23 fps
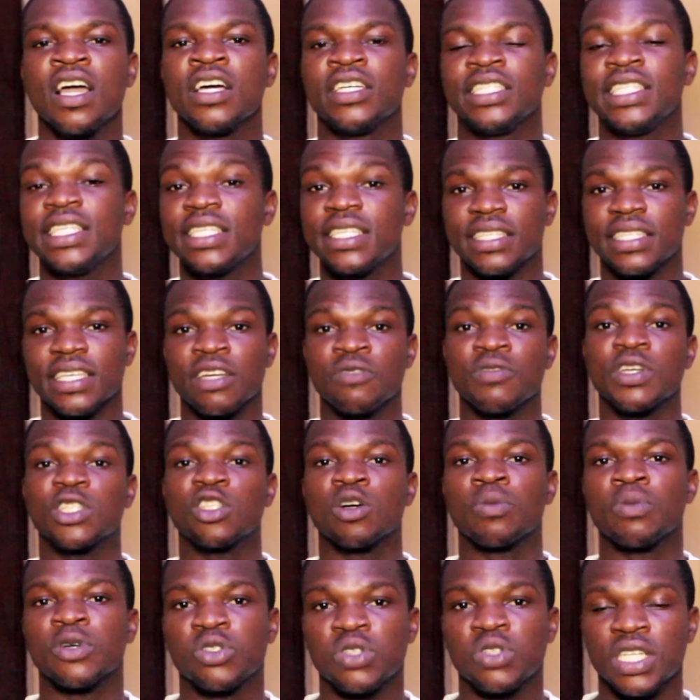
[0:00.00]
This is a great
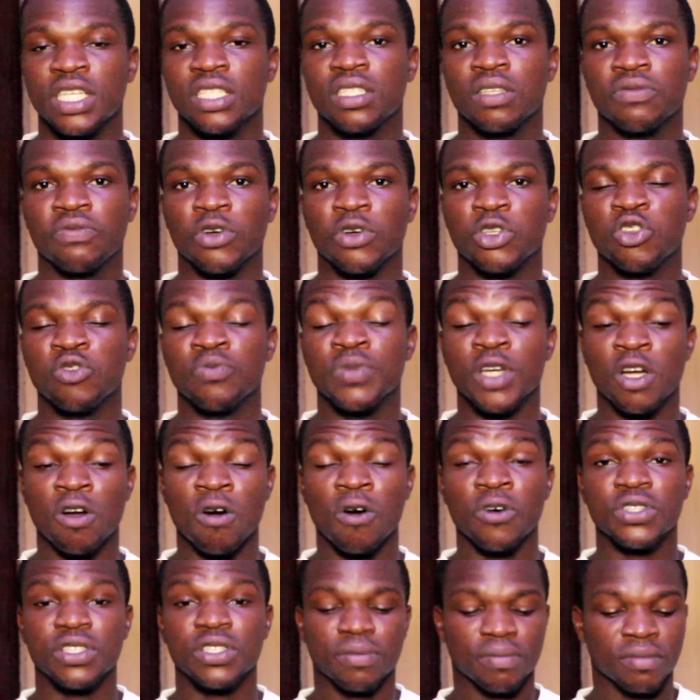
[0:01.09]
opportunity for you
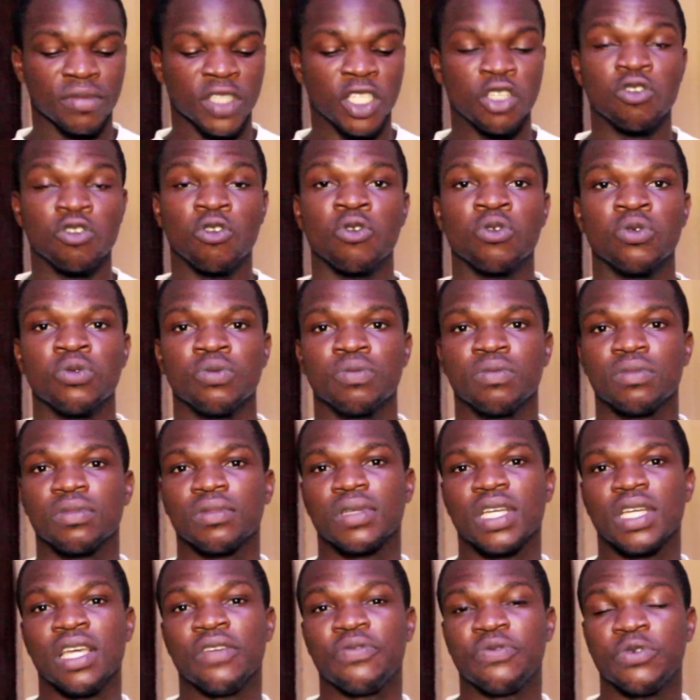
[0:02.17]
because, you know,
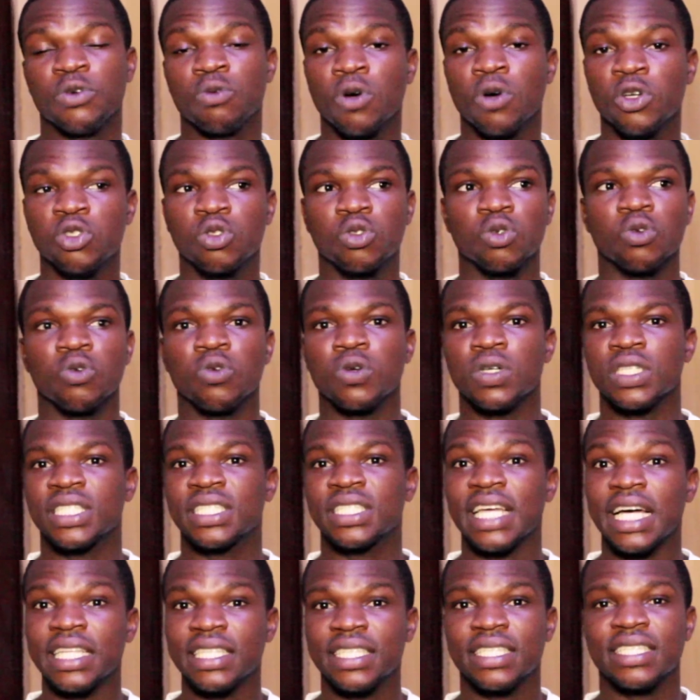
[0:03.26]
if you want to
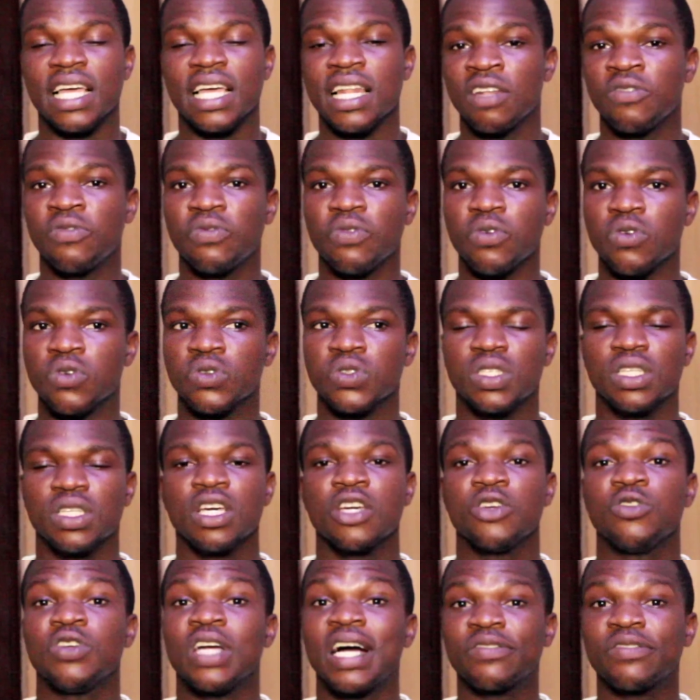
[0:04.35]
start selling phones,
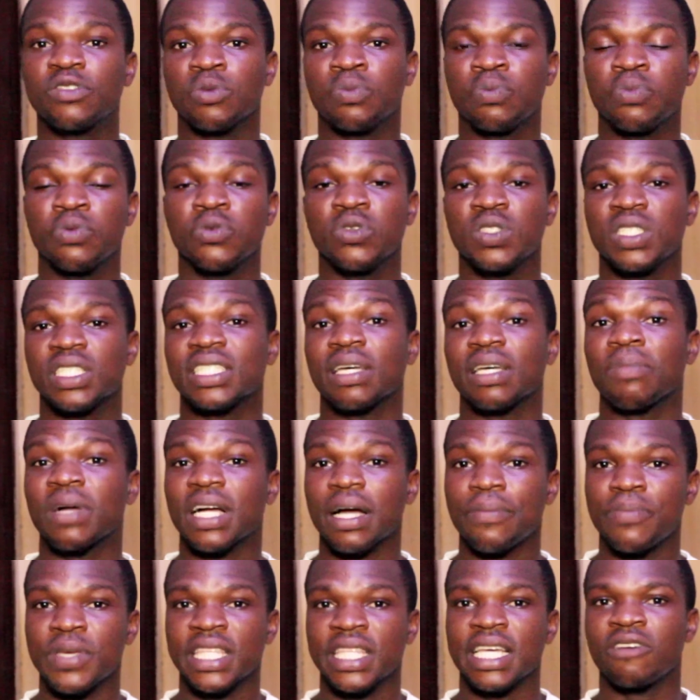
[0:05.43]
you have to put some
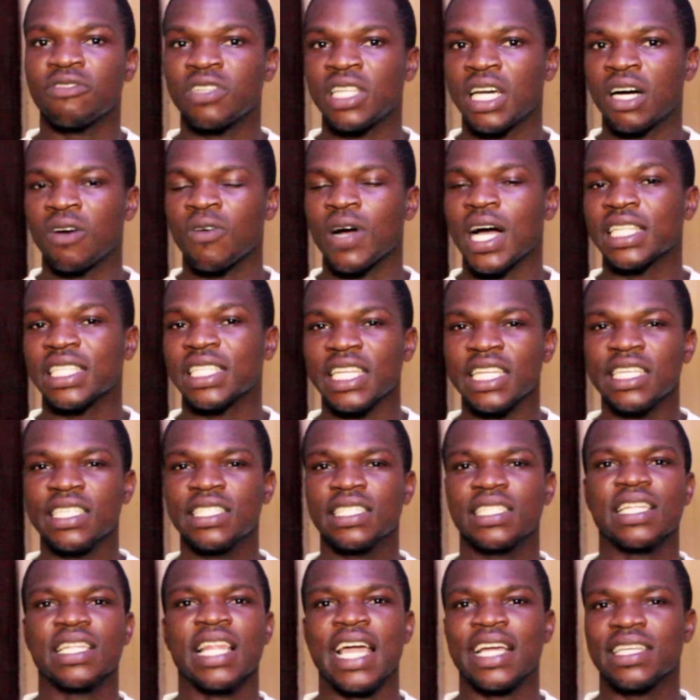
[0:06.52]
capital down, at
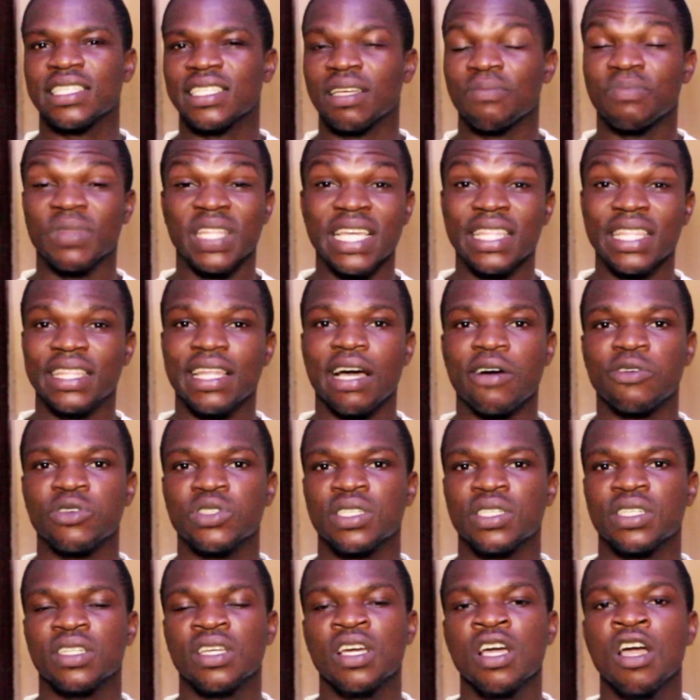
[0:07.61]
least like some
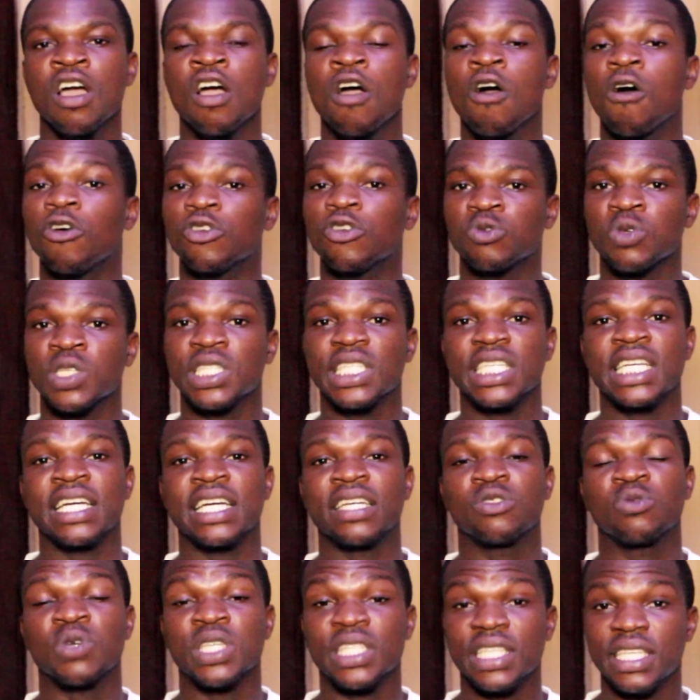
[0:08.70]
10,000 or
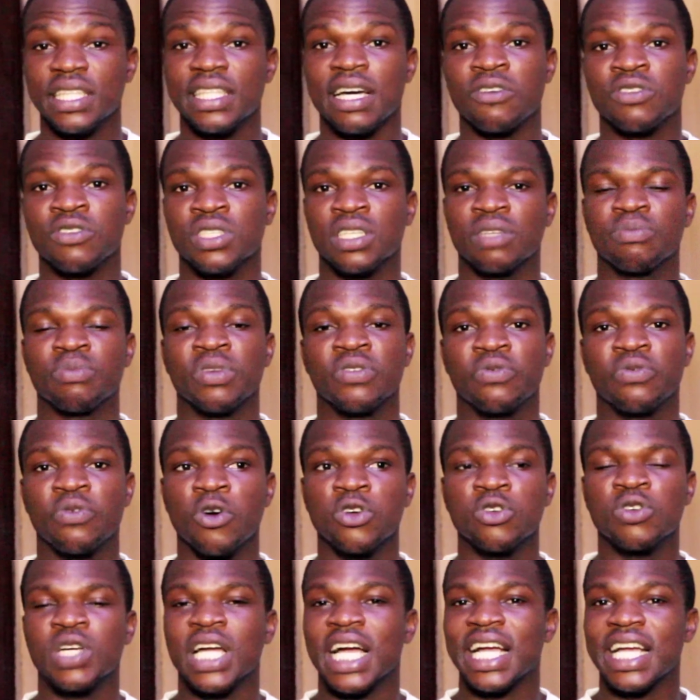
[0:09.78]
20,000 before
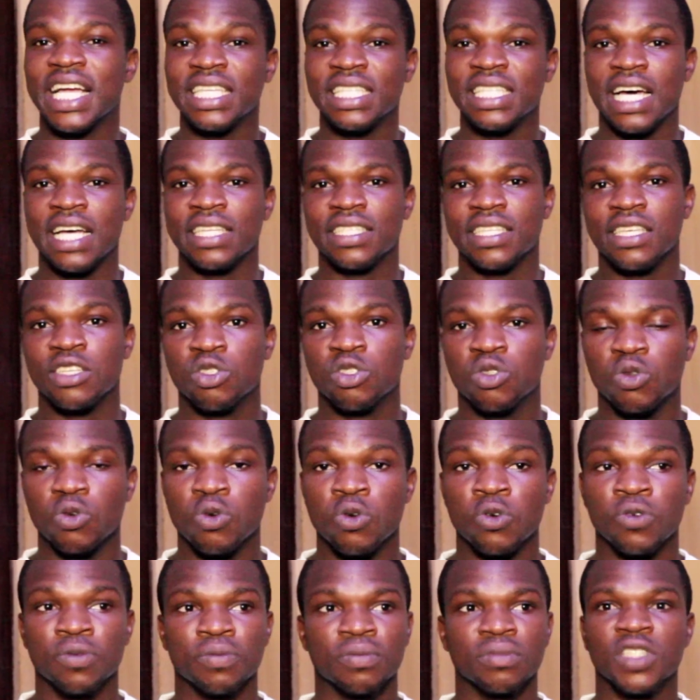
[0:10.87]
you can get access
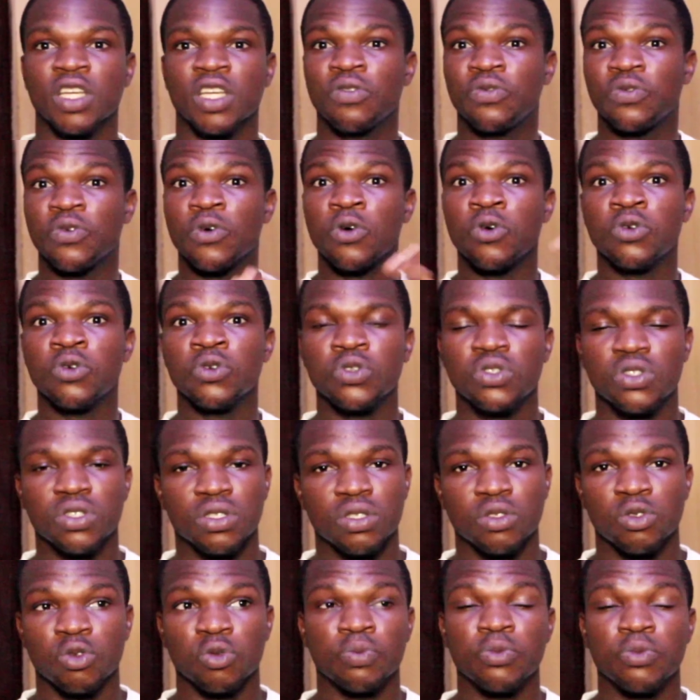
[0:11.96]
to phones,
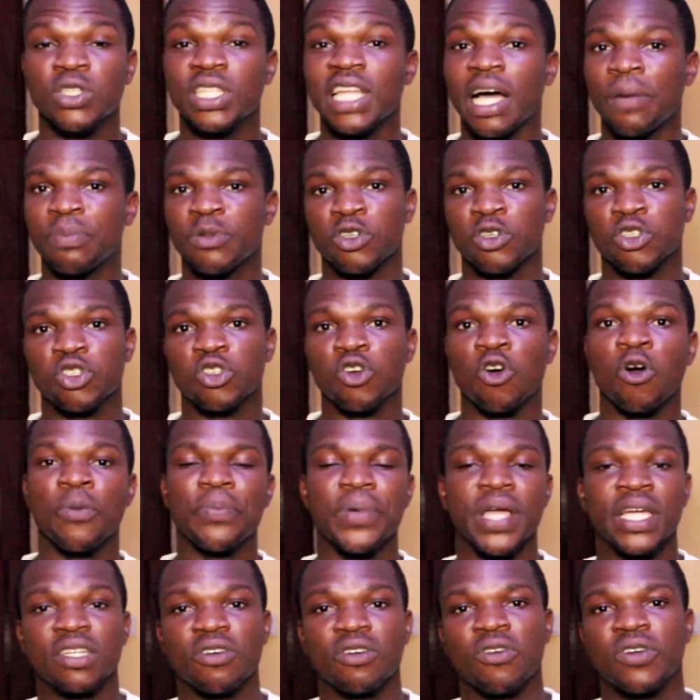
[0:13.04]
to put up your shop
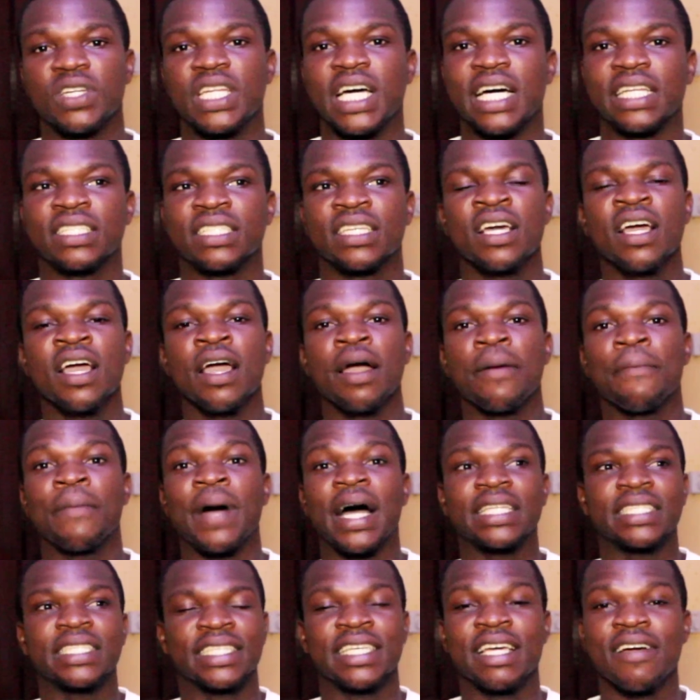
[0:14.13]
and all that.
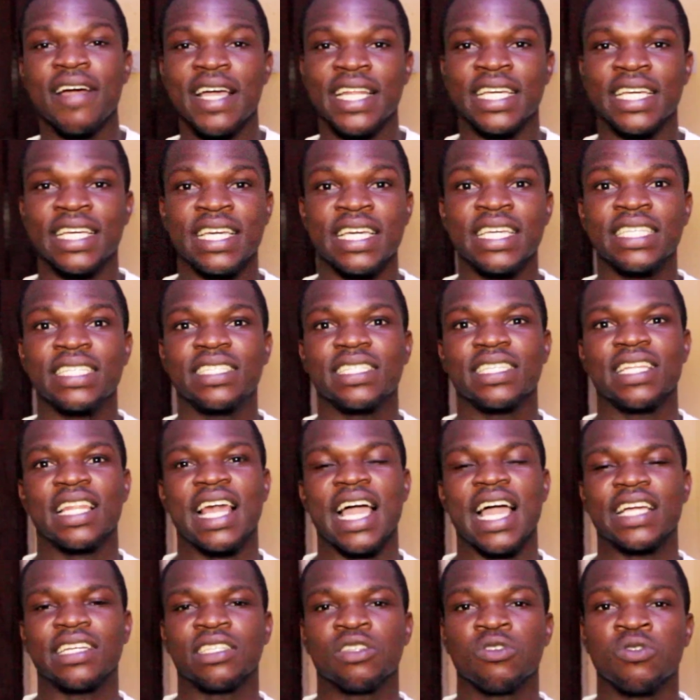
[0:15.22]
But here are the case,
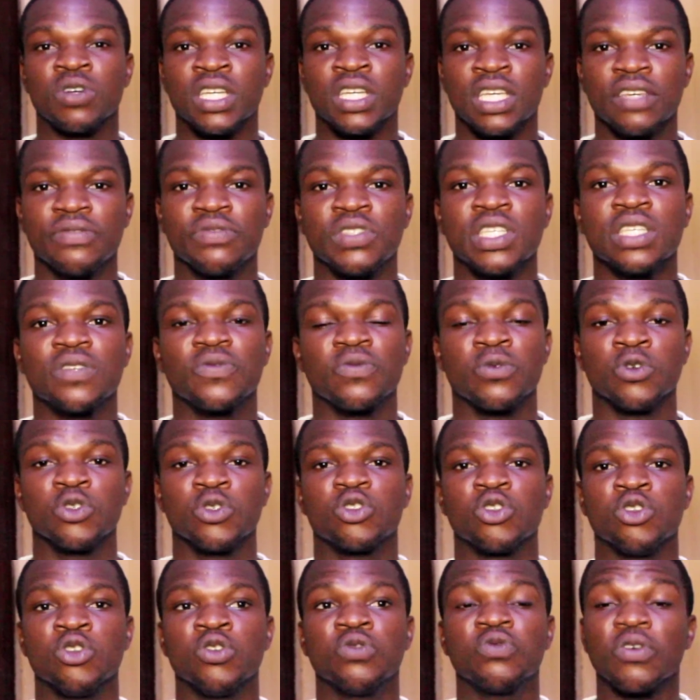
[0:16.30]
like, they'll give these phones
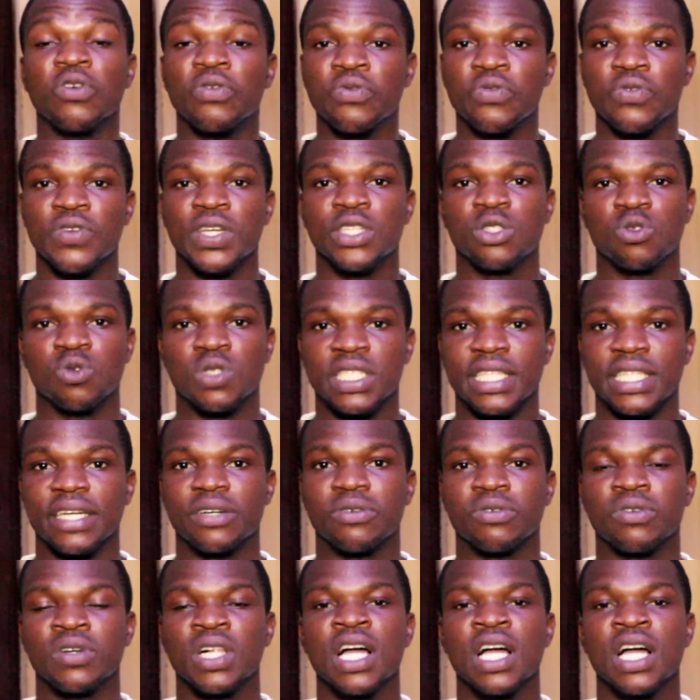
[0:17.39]
to you for free to sell.